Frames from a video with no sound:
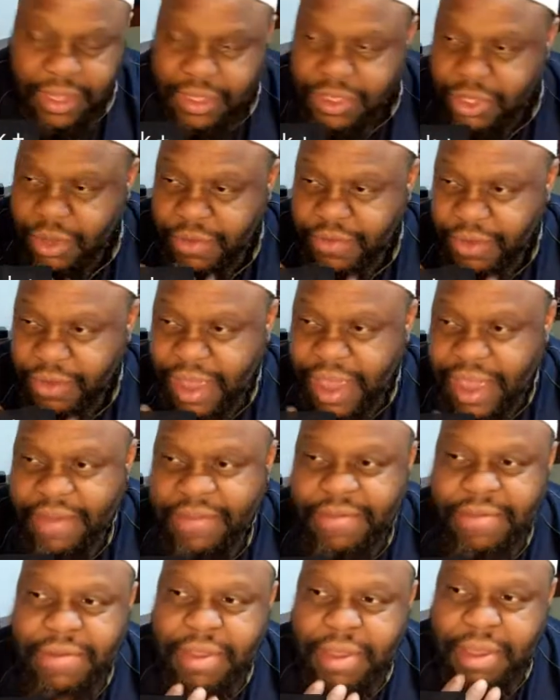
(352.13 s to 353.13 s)
So if you have
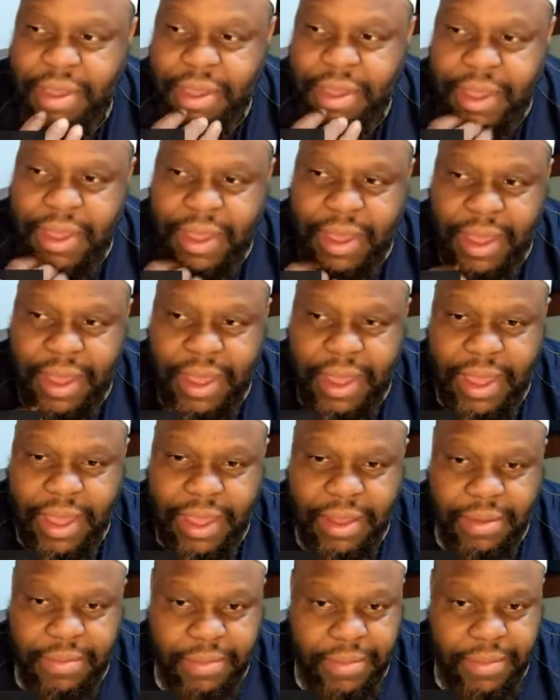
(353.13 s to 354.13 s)

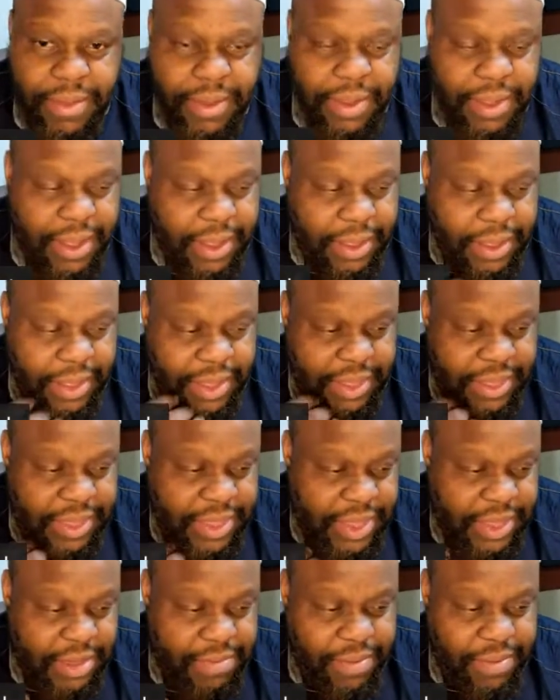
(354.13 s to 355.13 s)
a
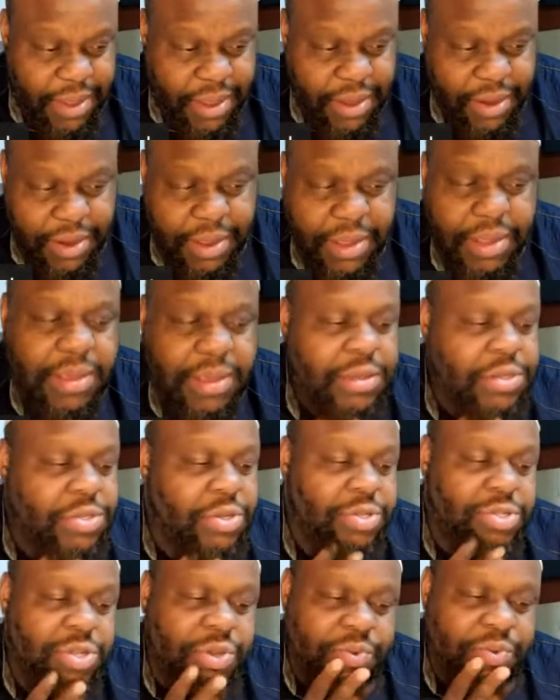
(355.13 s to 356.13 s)
thick beard,
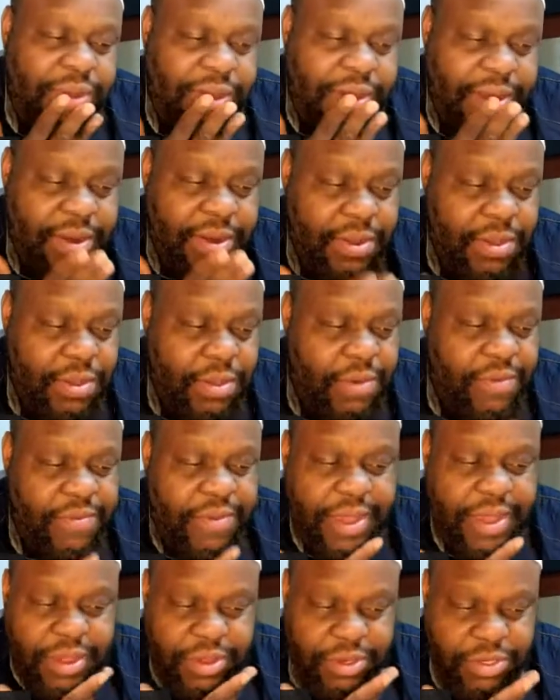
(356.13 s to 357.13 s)
so to run your
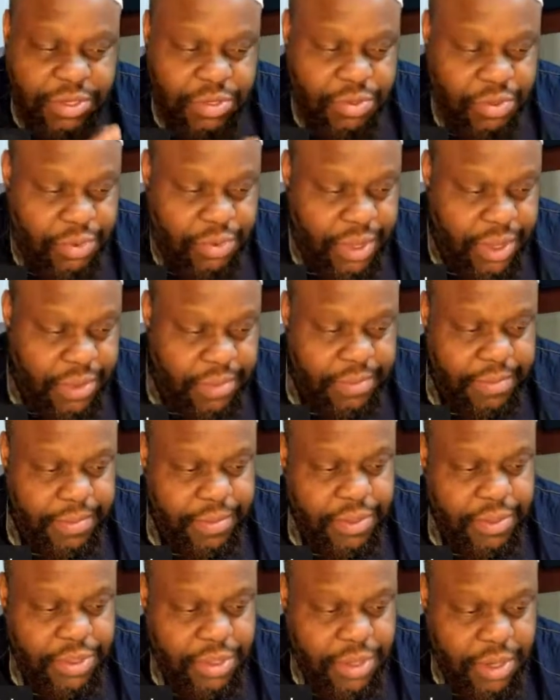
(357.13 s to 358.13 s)
fingers through them.
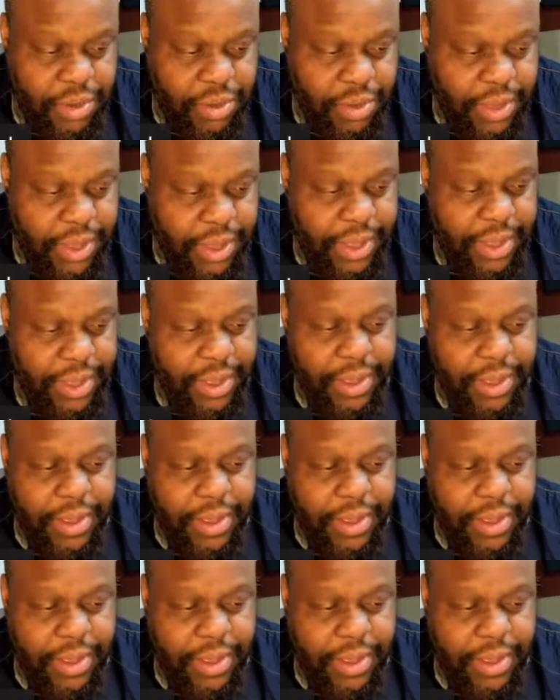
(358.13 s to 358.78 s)
Okay.